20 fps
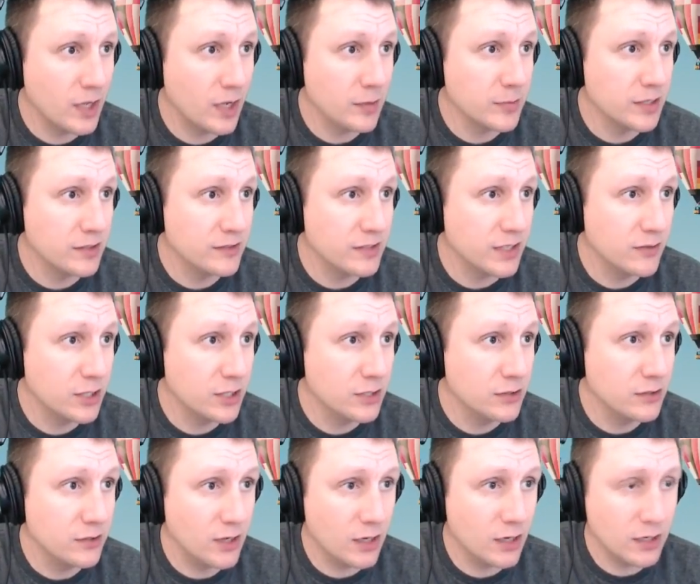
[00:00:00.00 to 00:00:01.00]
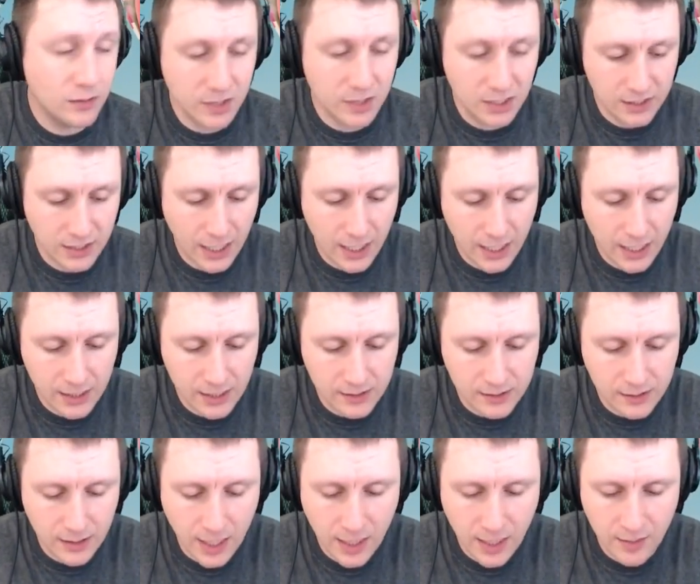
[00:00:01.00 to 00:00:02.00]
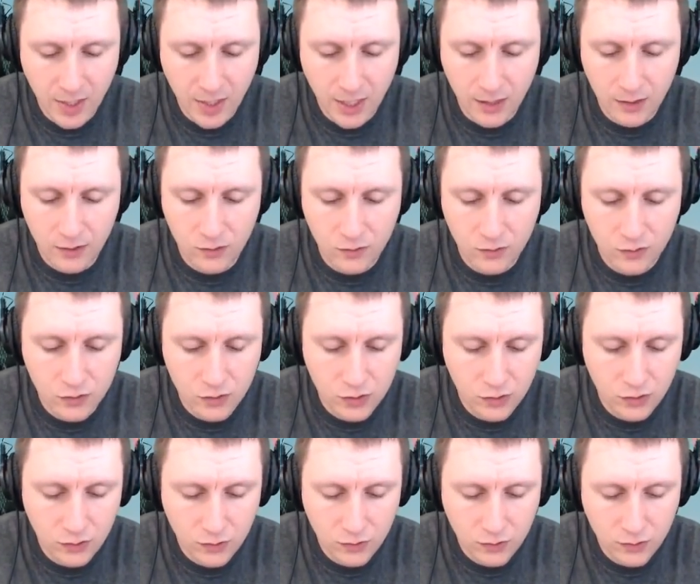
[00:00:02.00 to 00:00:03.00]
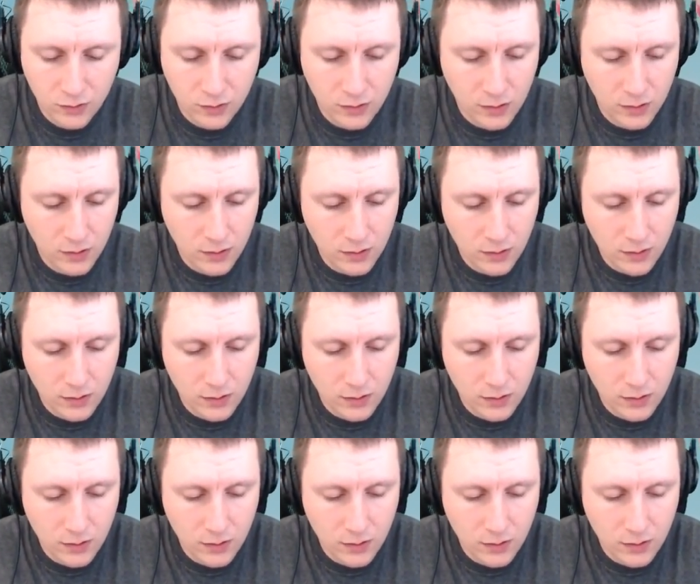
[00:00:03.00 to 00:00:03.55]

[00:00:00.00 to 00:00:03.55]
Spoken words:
I'm going to save it into documents as mn2_info.